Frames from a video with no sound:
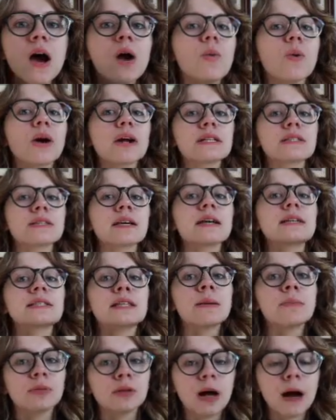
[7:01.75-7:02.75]
where it's like
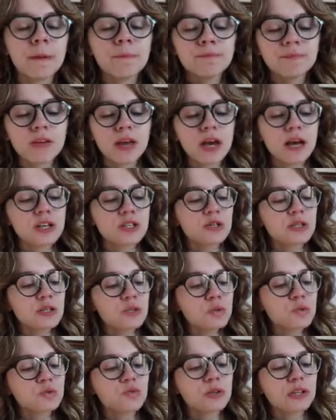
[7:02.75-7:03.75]
subplot. So this
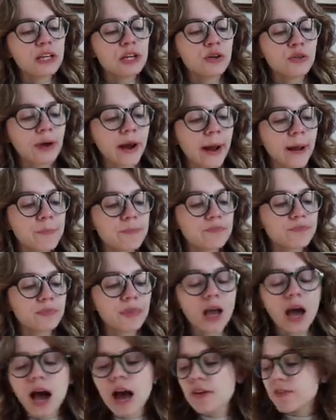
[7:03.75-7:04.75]
was really great.
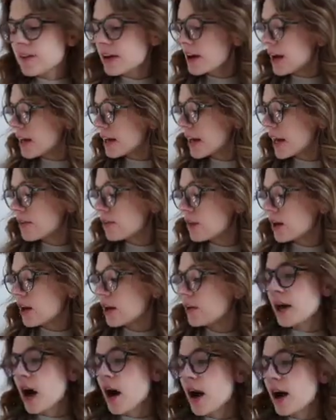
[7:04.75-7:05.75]
I think I gave
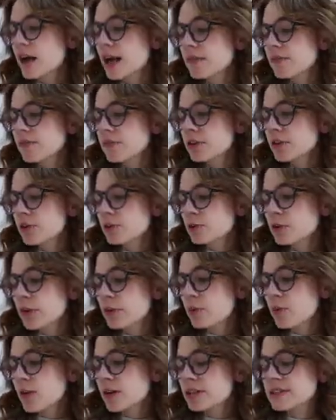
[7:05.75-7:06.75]
it a
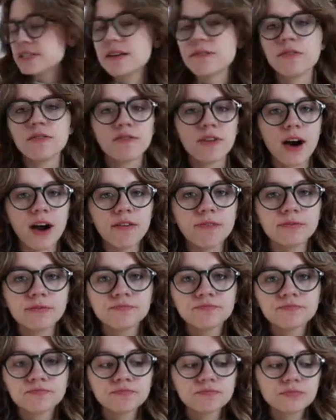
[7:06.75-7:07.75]
3.75.
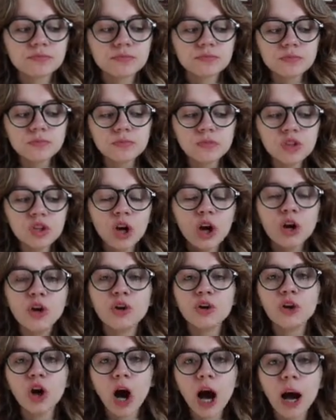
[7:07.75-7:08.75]

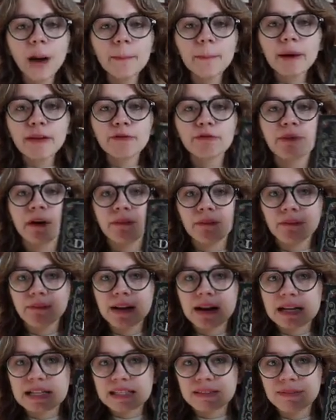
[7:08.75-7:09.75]
Not my favorite
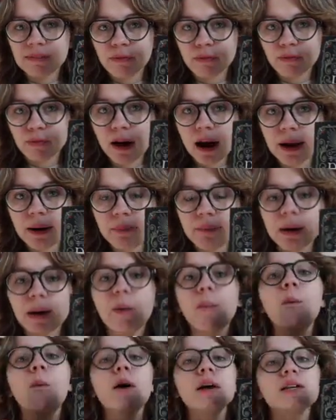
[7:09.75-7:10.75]
fantasy I've ever read, but
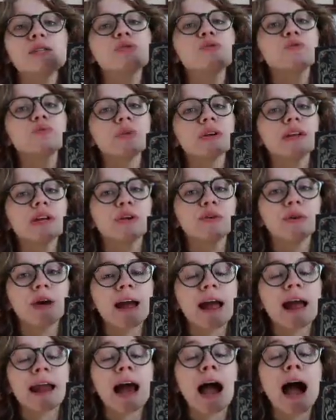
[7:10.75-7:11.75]
it was really
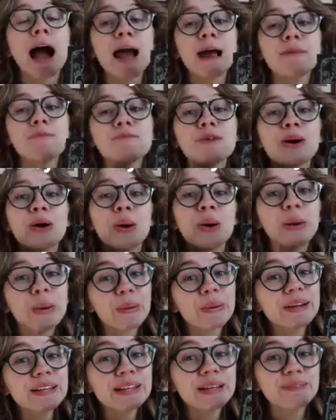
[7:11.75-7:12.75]
great. And I'm
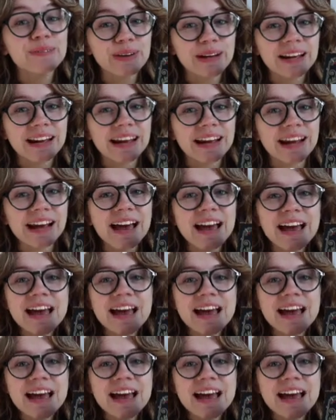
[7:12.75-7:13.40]
currently reading